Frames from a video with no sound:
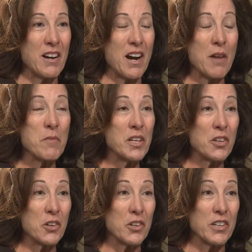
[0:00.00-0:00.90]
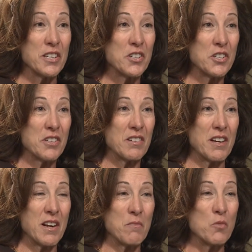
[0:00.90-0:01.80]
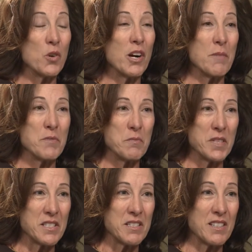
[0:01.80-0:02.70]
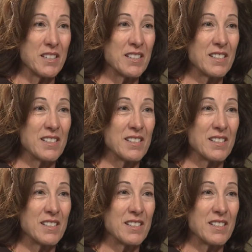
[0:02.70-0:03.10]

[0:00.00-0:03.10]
I'm encouraged. I'm more optimistic.